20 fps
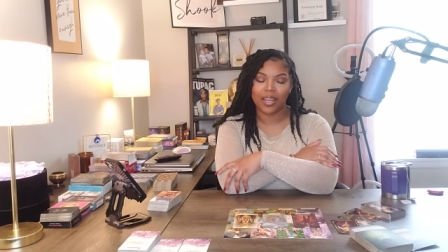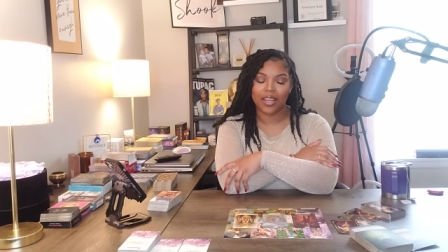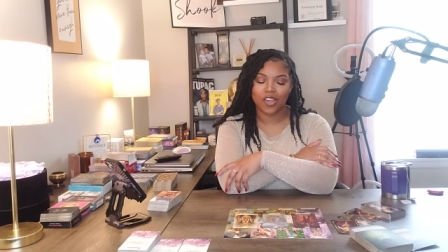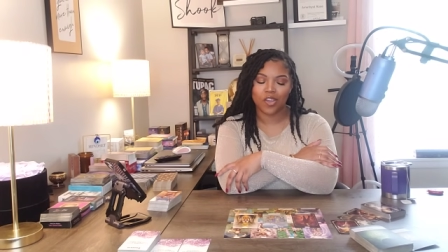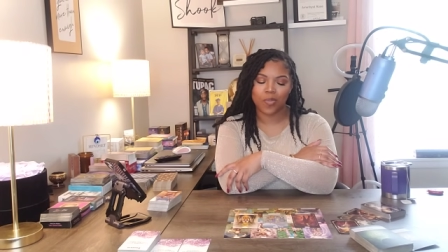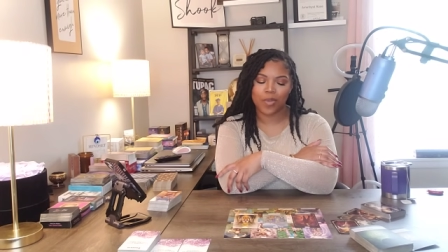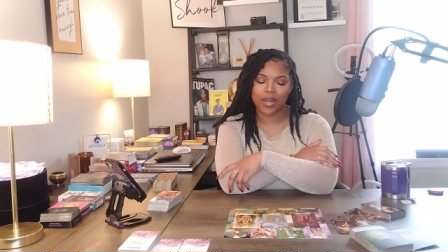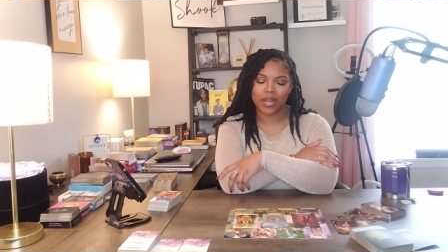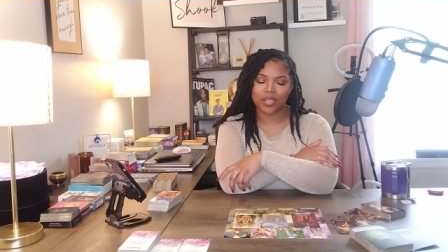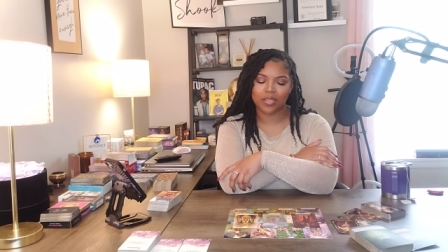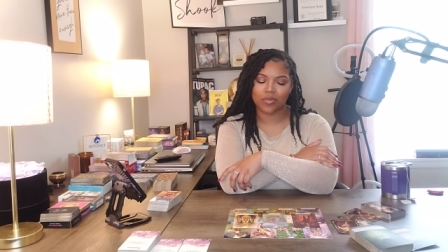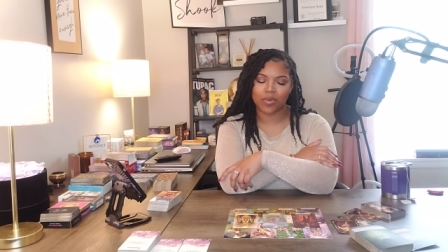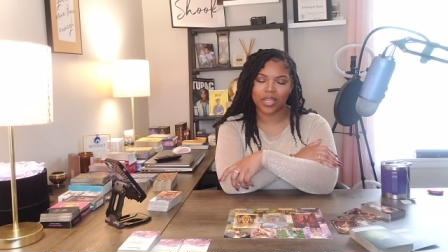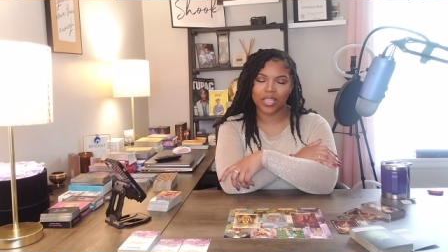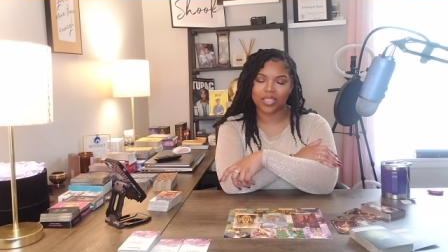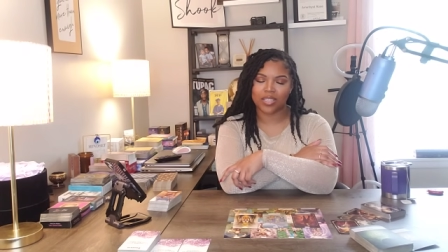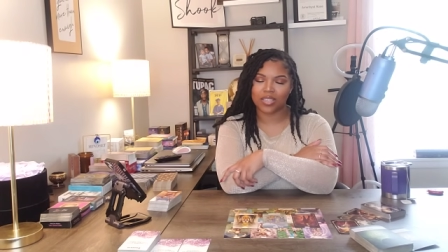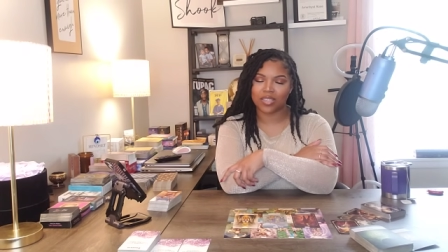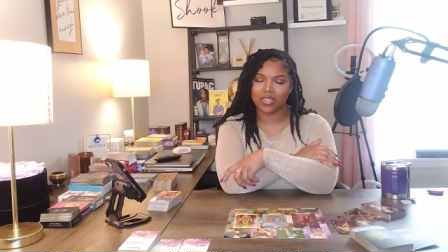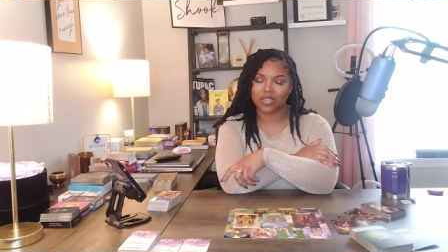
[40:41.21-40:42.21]
you been this
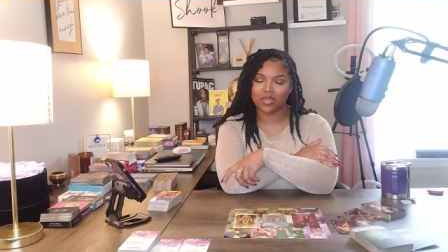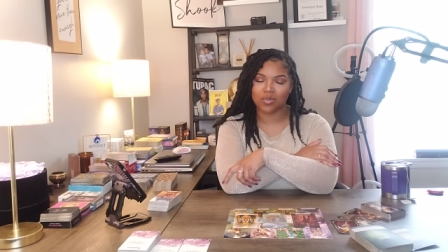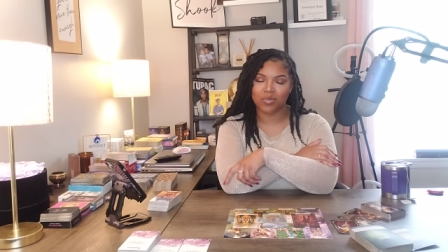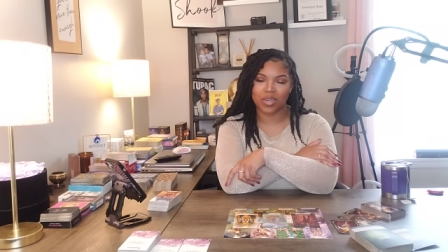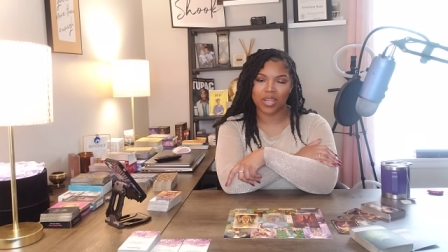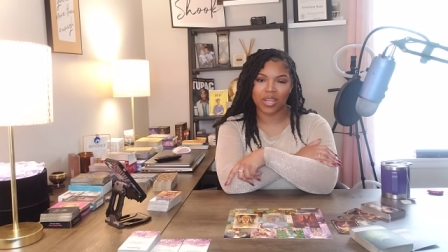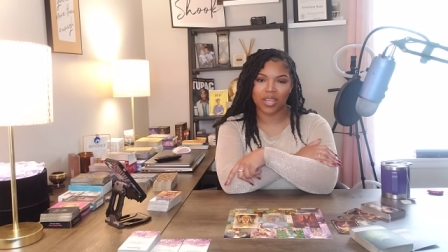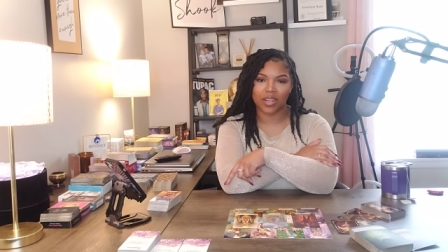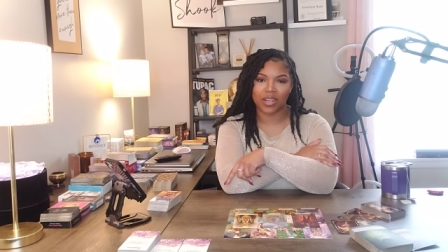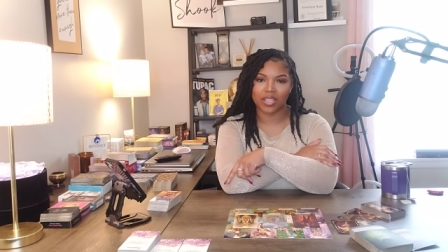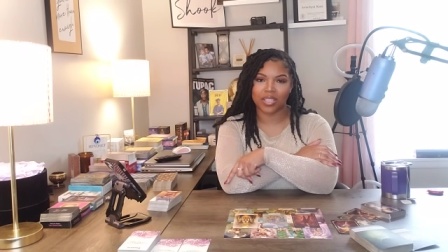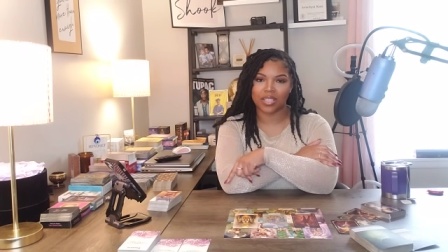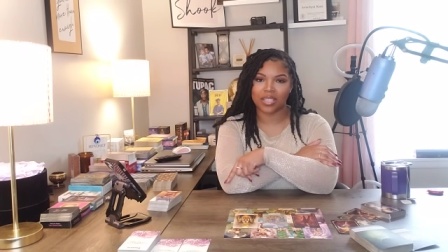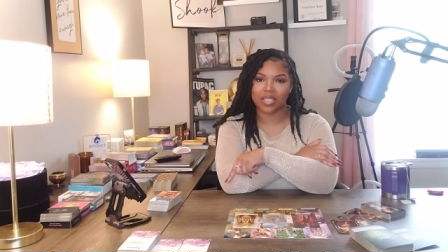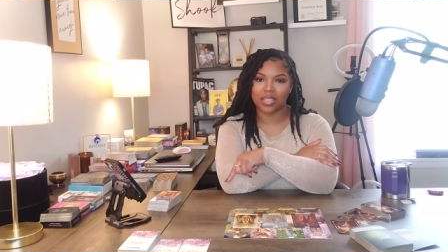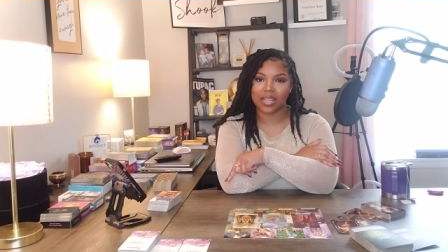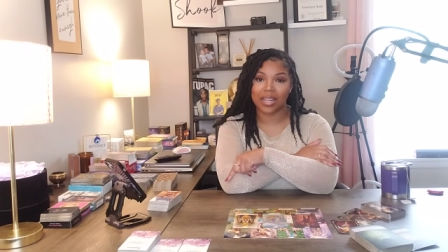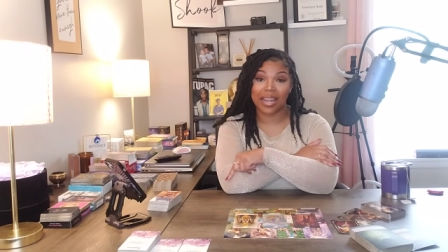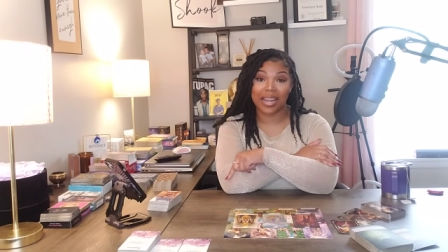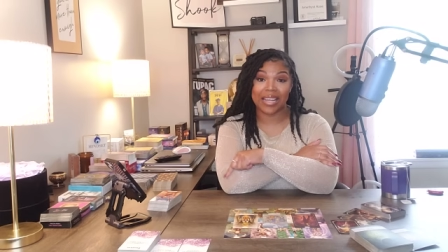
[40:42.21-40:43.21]
way since you were in your
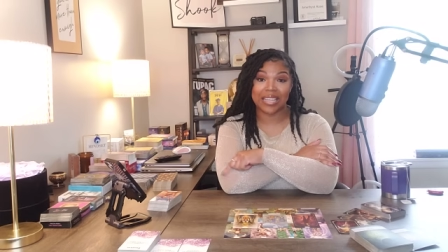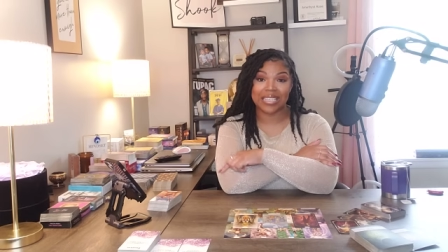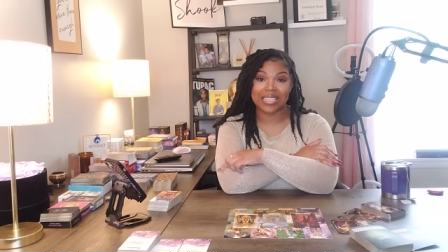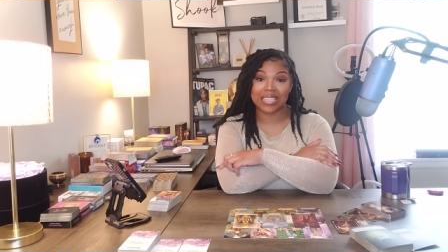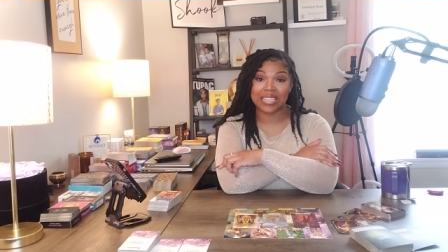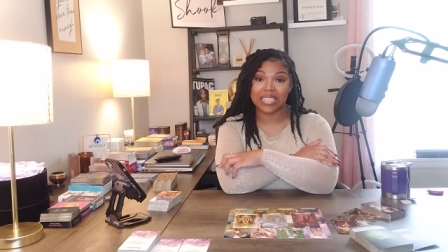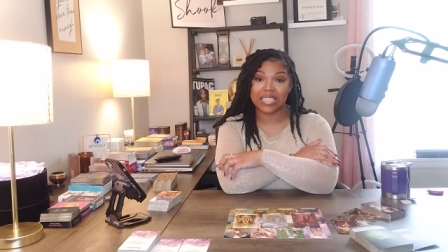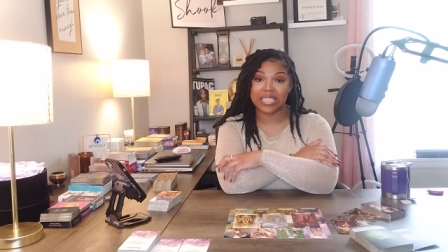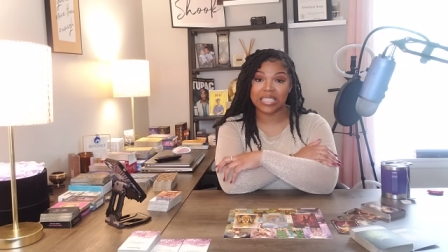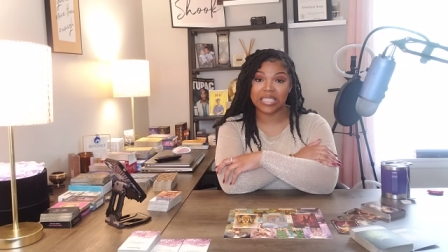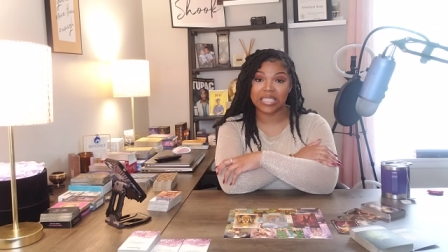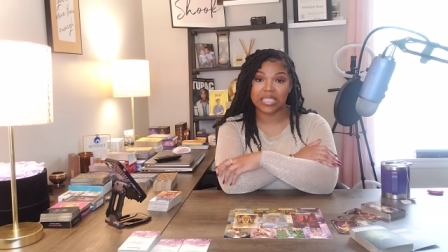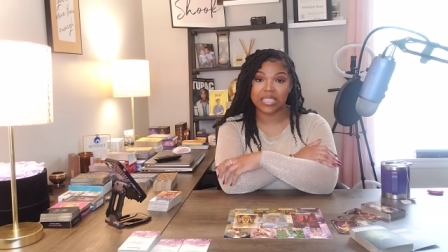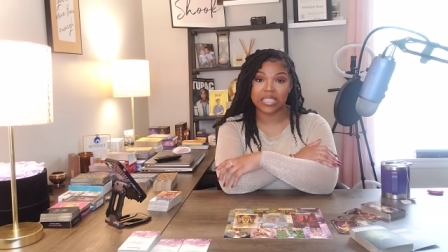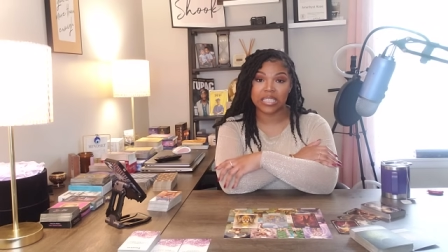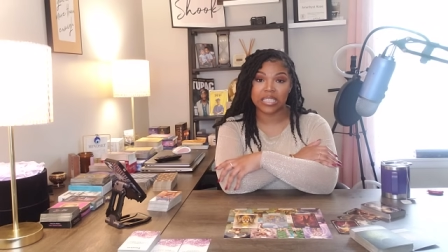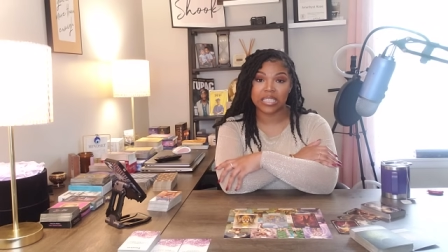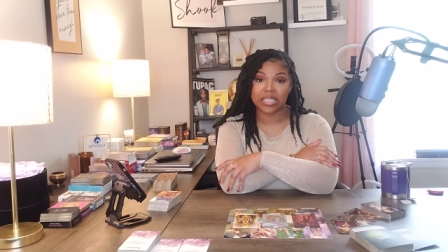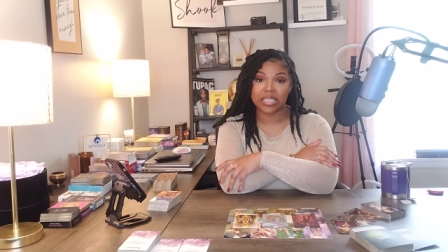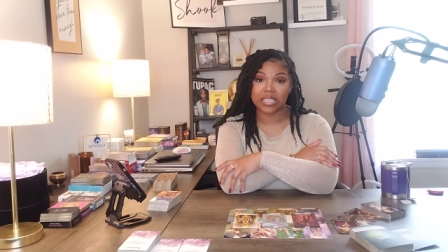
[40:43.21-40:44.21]
late
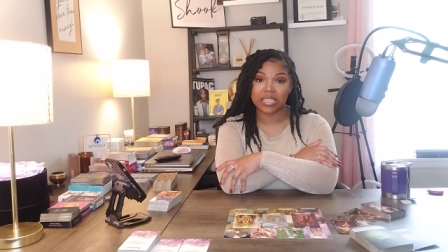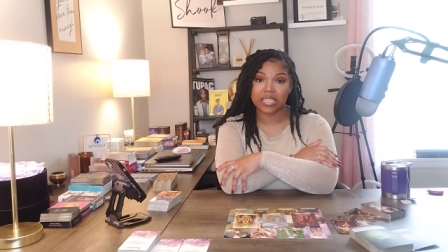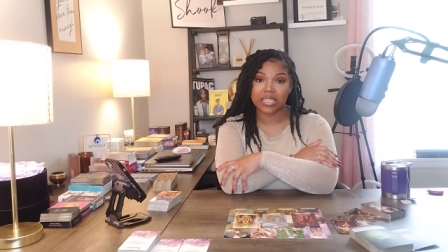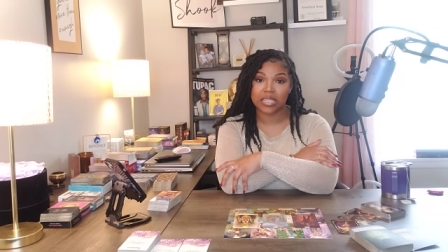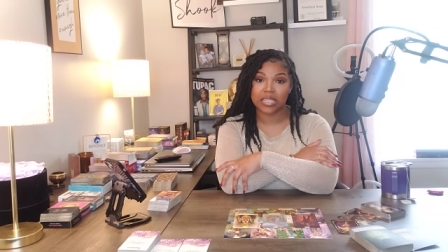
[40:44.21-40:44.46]
teens.